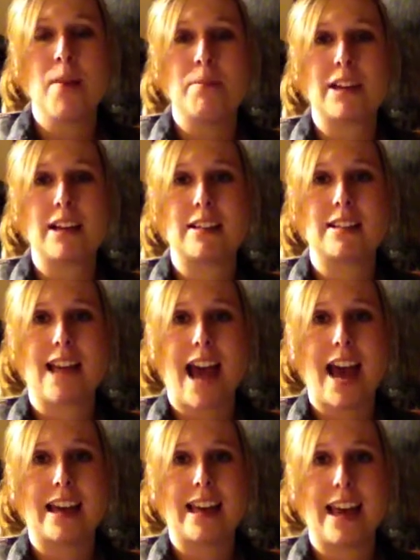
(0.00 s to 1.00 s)
because
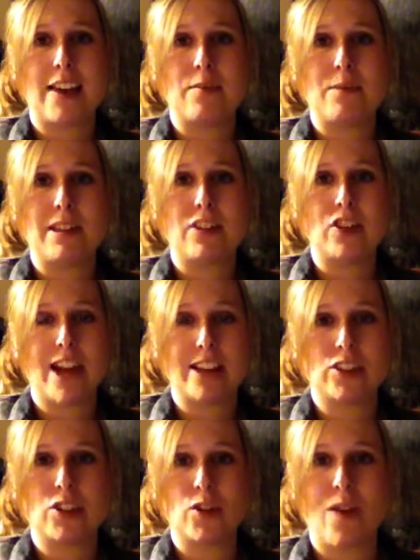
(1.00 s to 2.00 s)
that gave me the
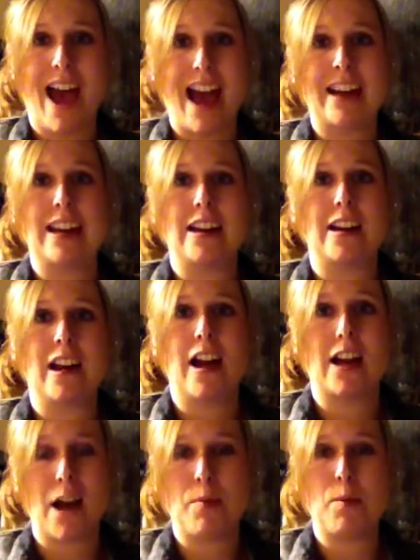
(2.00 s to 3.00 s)
chance to add in
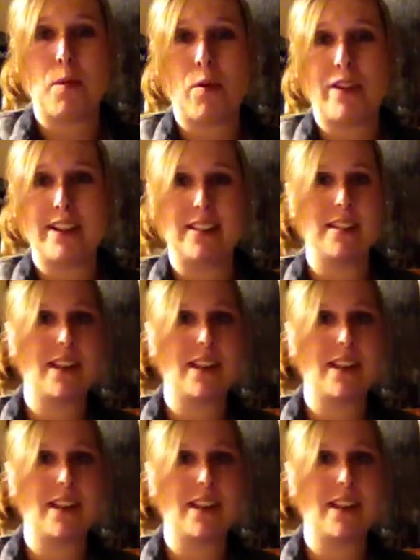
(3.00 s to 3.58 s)
a couple more reads.